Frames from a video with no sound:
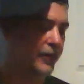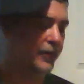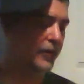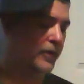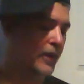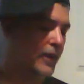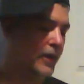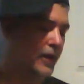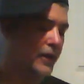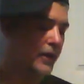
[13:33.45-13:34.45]
So
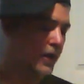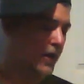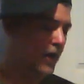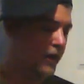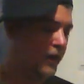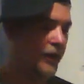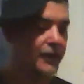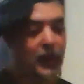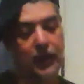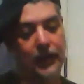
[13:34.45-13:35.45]
I'll get
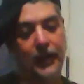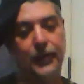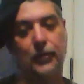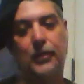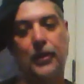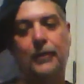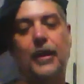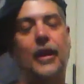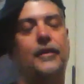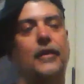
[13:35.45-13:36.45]
to all that though. But
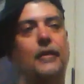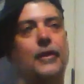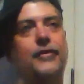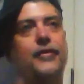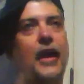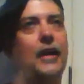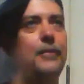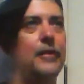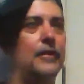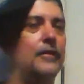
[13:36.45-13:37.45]
I'm gonna
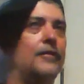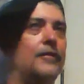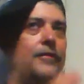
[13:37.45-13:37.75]
stop it